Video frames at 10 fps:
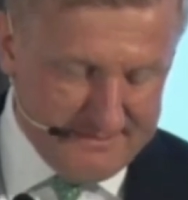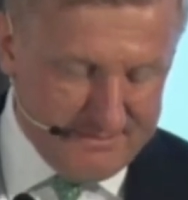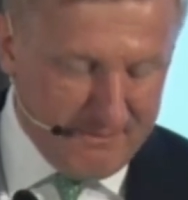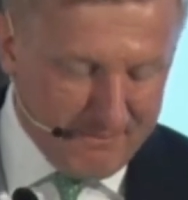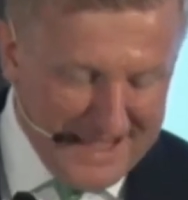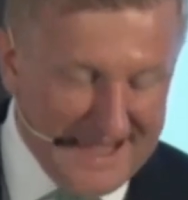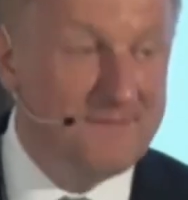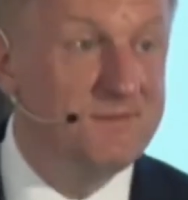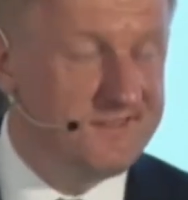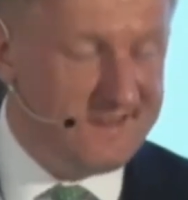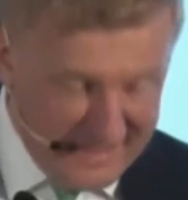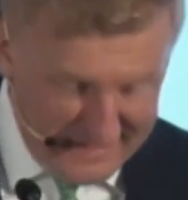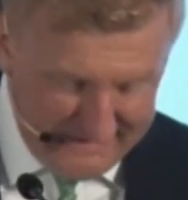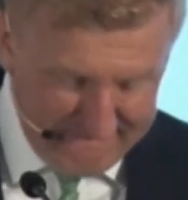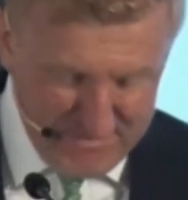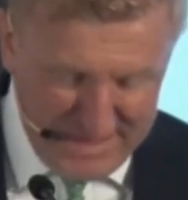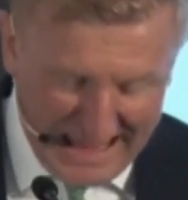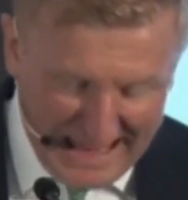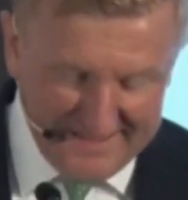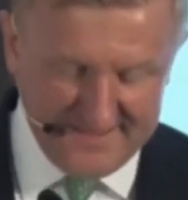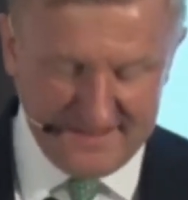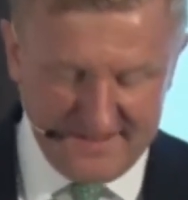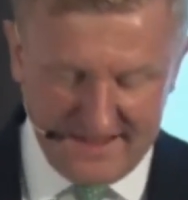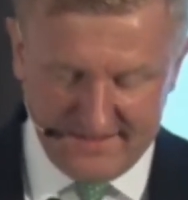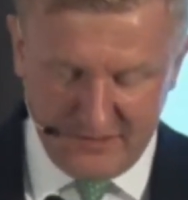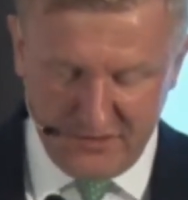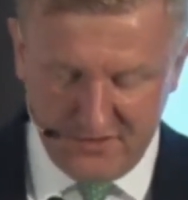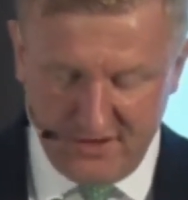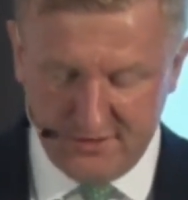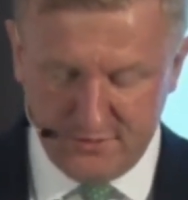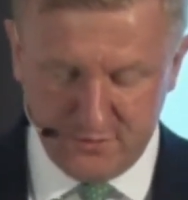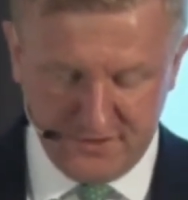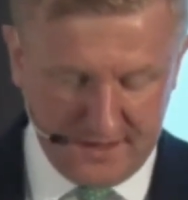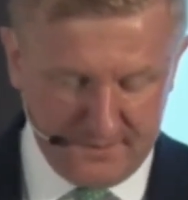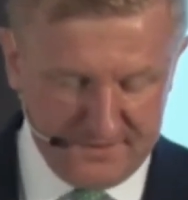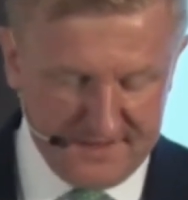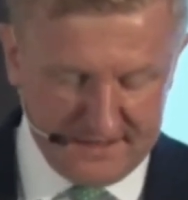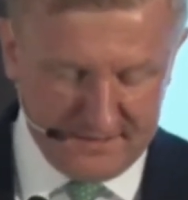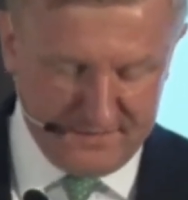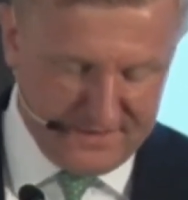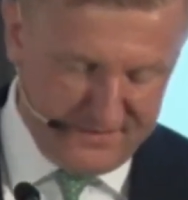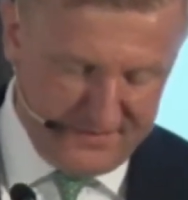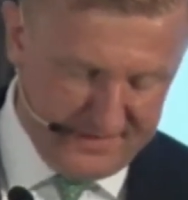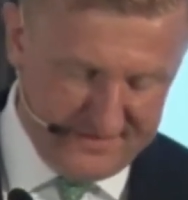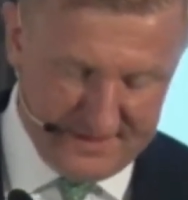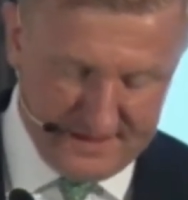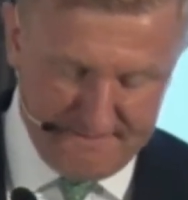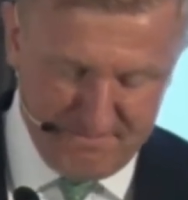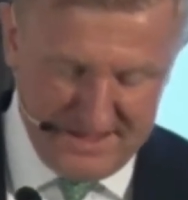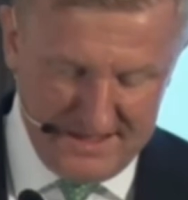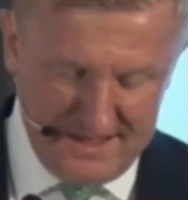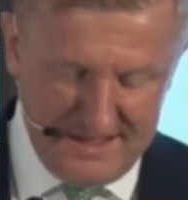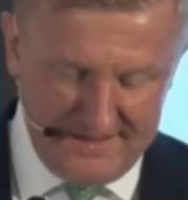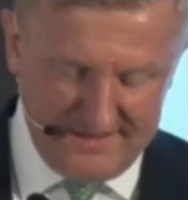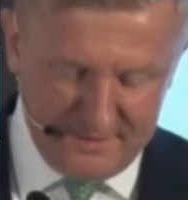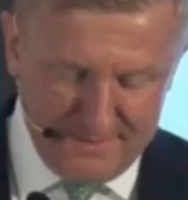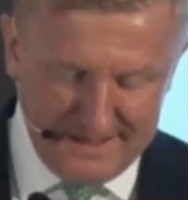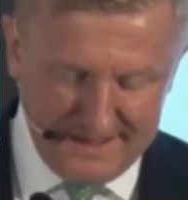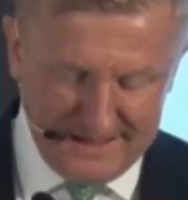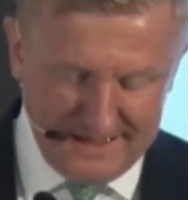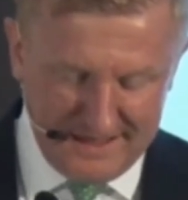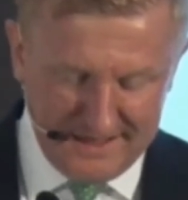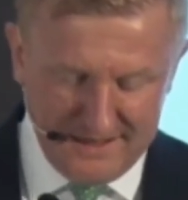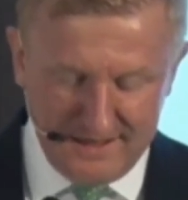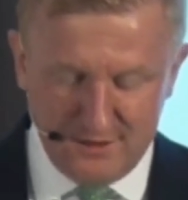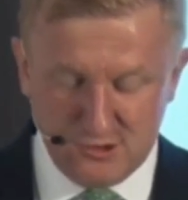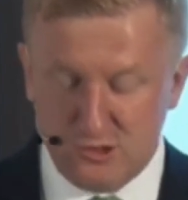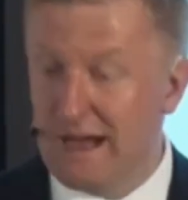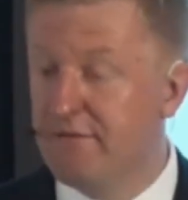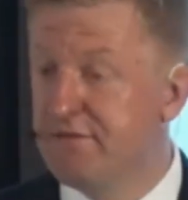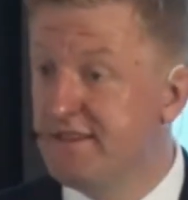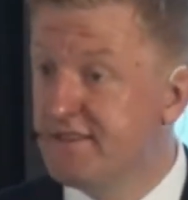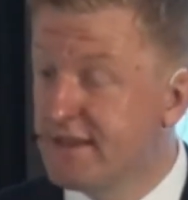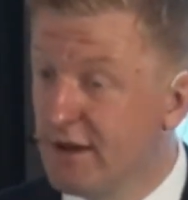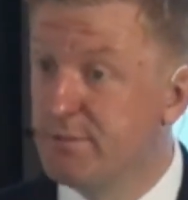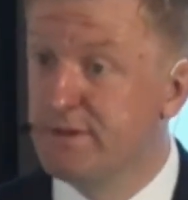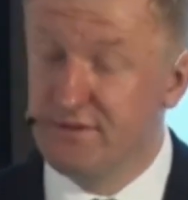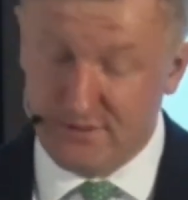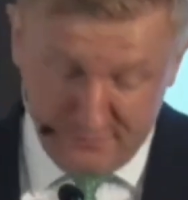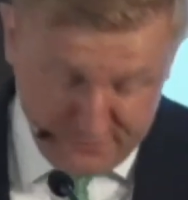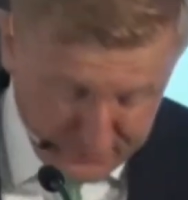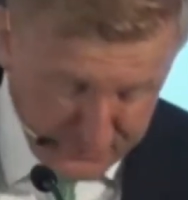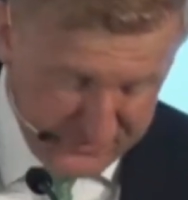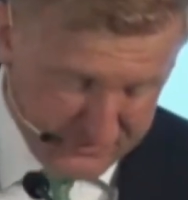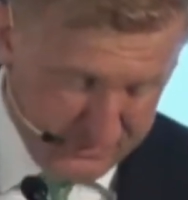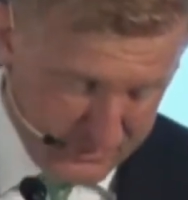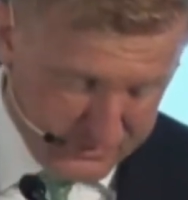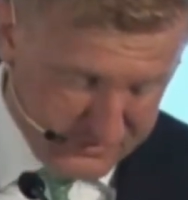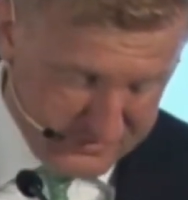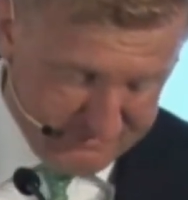But my aim today, as the Tech Zero Taskforce comes together for this first time, is to make clear that you have this government's full support.